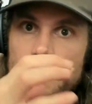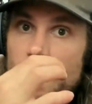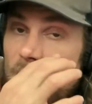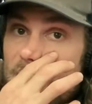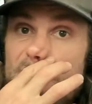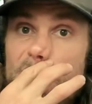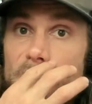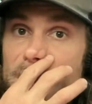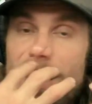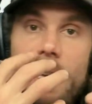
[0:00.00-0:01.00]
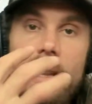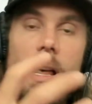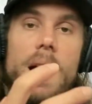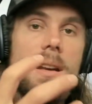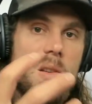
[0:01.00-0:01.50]
This is really the
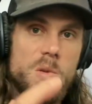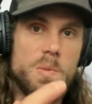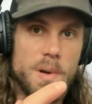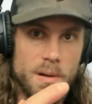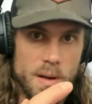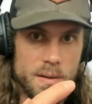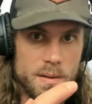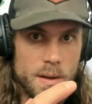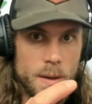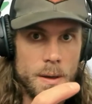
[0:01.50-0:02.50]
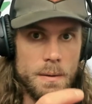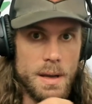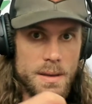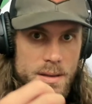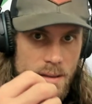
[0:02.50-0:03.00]
client experience
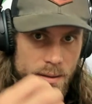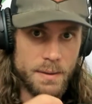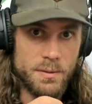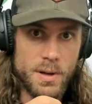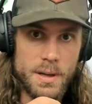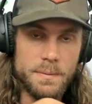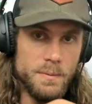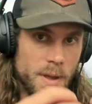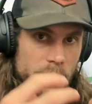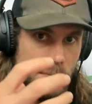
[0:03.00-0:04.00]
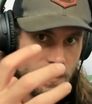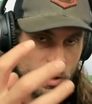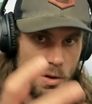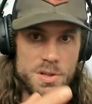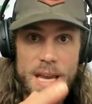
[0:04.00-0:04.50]
and the delivery, right?
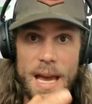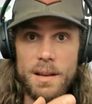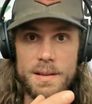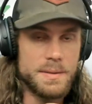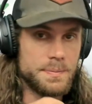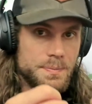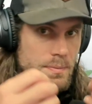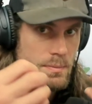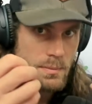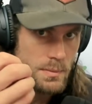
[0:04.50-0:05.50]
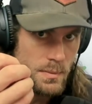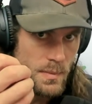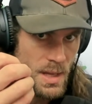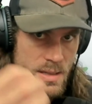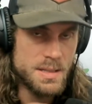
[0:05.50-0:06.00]
So Coach Catalyst
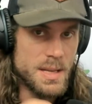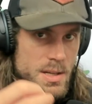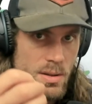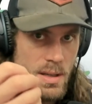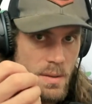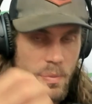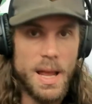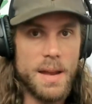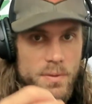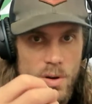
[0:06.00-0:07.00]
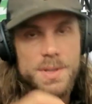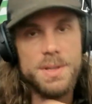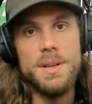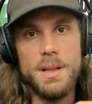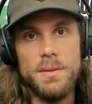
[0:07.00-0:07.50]
is essentially the platform to
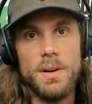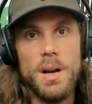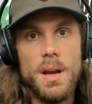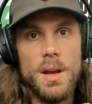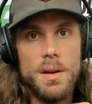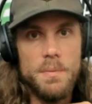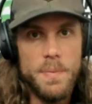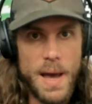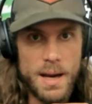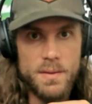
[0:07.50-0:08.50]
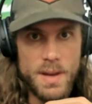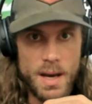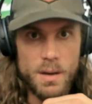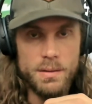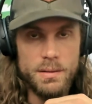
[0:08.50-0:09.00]
deliver back of the
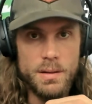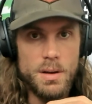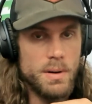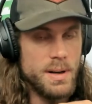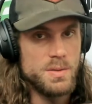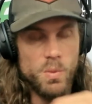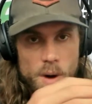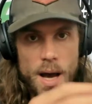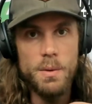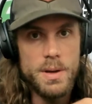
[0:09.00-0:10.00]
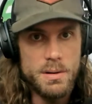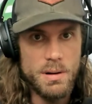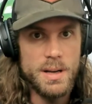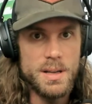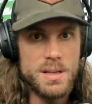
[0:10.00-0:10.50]
house, right? It's why we
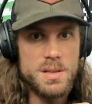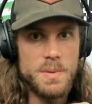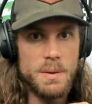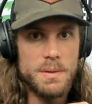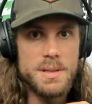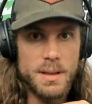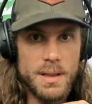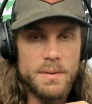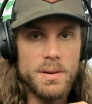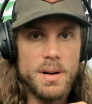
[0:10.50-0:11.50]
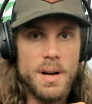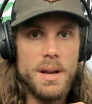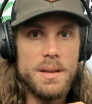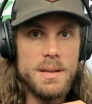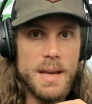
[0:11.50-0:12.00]
created it, to be able to deliver
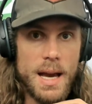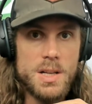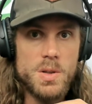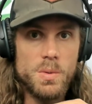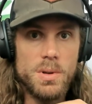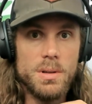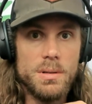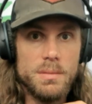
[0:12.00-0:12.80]
the actual